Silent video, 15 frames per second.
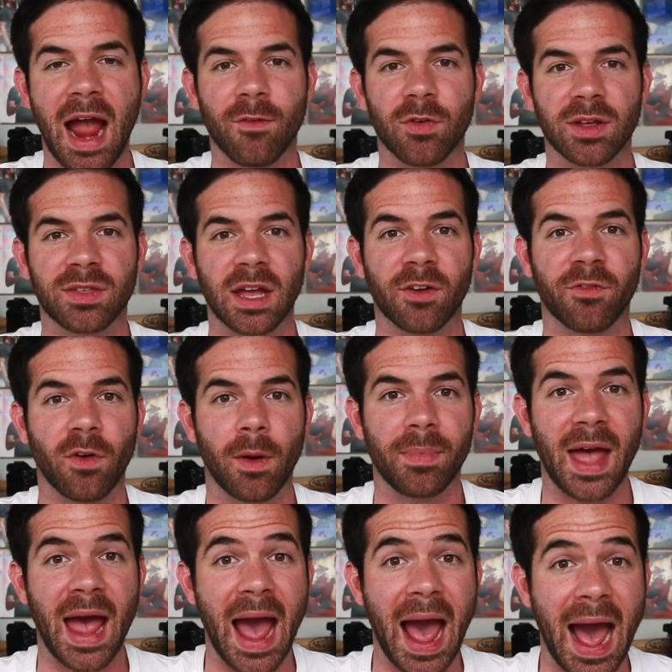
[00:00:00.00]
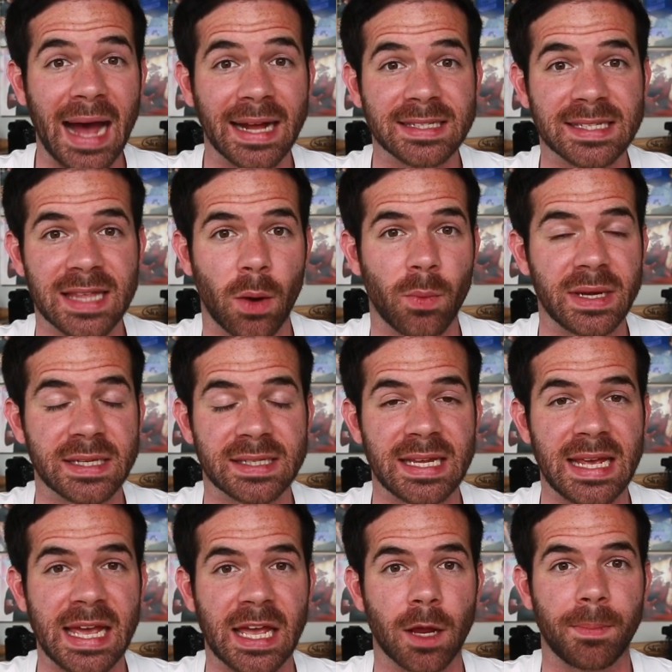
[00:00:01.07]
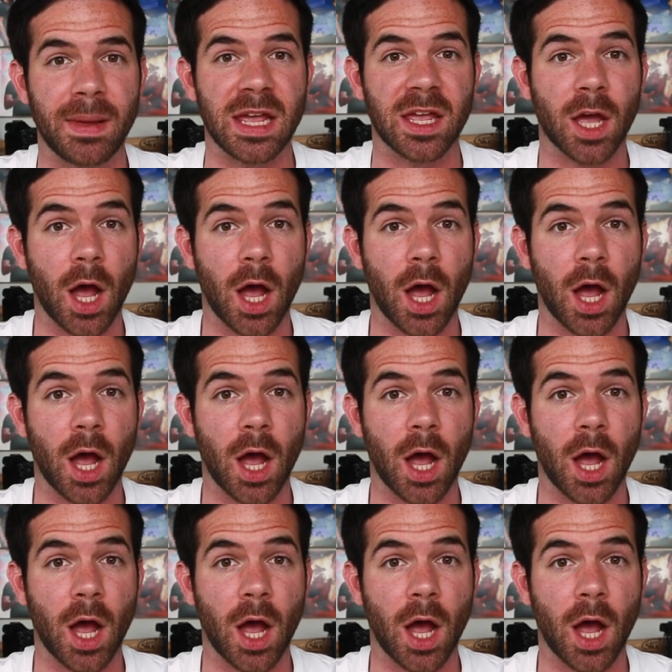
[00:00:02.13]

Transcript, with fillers: Everything from the ads that we see could be